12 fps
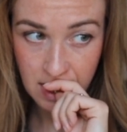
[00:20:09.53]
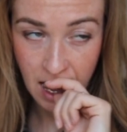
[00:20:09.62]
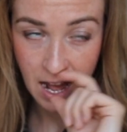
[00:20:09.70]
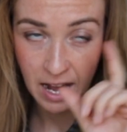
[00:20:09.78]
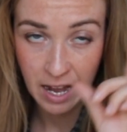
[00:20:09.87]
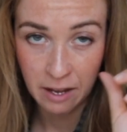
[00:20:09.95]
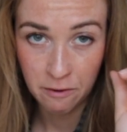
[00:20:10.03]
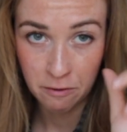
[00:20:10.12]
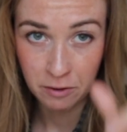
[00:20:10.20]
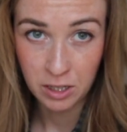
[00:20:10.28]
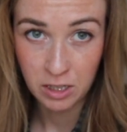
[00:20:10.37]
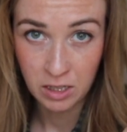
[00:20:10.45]
I
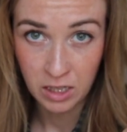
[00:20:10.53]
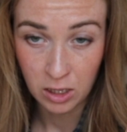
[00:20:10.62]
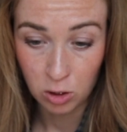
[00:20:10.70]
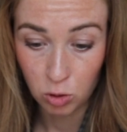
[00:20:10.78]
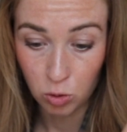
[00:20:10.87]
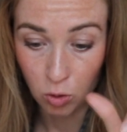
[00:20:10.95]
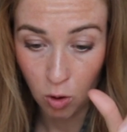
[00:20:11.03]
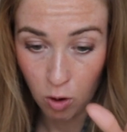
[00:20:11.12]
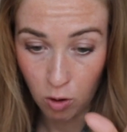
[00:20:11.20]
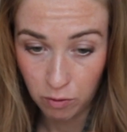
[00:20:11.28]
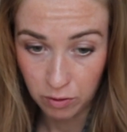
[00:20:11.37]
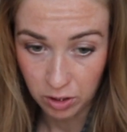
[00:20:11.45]
first need to
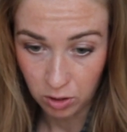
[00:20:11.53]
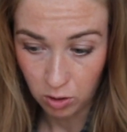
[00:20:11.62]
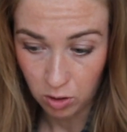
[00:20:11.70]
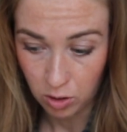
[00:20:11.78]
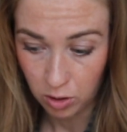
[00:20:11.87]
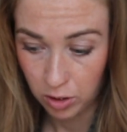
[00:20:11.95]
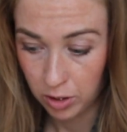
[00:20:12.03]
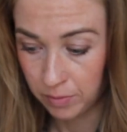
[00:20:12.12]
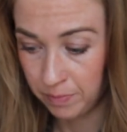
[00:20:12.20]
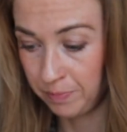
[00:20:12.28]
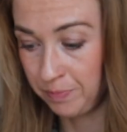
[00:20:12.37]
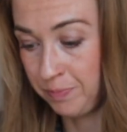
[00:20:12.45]
overlock.
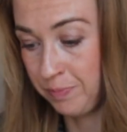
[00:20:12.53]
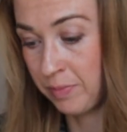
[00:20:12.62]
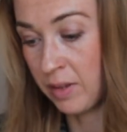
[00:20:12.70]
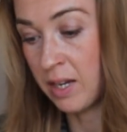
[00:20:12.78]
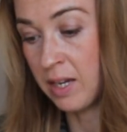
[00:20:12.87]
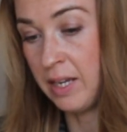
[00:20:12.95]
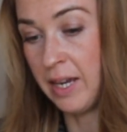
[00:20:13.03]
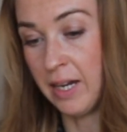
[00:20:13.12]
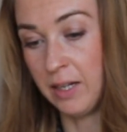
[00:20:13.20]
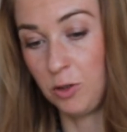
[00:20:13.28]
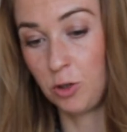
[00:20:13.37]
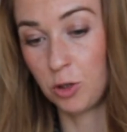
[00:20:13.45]
Yeah,
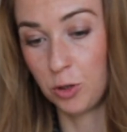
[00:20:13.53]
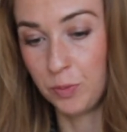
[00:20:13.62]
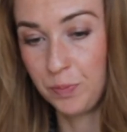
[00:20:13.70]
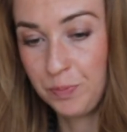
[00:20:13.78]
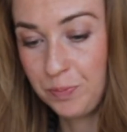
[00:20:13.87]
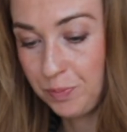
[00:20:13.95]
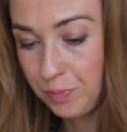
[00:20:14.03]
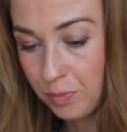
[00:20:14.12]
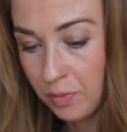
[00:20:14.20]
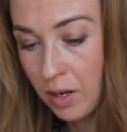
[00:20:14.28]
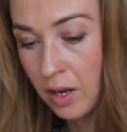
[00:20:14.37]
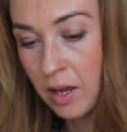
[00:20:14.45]
true.
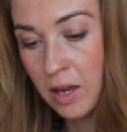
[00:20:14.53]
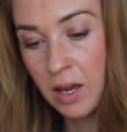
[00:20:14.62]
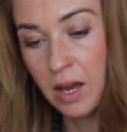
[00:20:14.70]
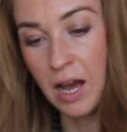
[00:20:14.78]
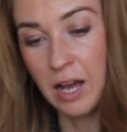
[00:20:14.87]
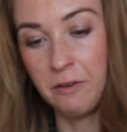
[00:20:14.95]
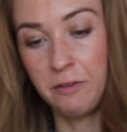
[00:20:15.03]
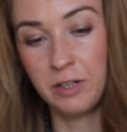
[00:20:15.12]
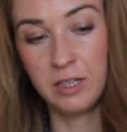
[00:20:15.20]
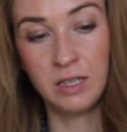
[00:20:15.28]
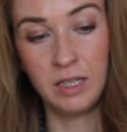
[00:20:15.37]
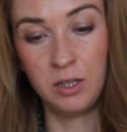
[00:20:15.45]
I
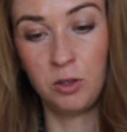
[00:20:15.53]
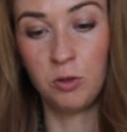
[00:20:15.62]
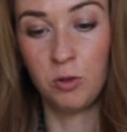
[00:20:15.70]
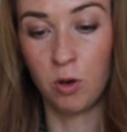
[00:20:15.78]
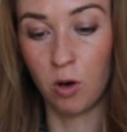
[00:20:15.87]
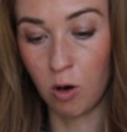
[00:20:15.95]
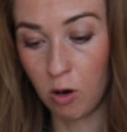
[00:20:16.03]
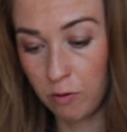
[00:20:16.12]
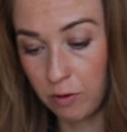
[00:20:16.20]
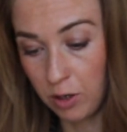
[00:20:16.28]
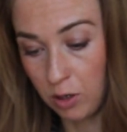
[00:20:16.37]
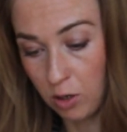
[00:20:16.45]
first need to
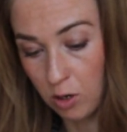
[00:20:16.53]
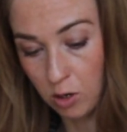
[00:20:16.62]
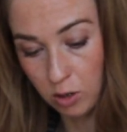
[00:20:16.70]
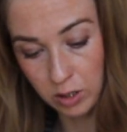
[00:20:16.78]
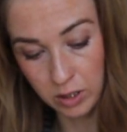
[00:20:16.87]
overlock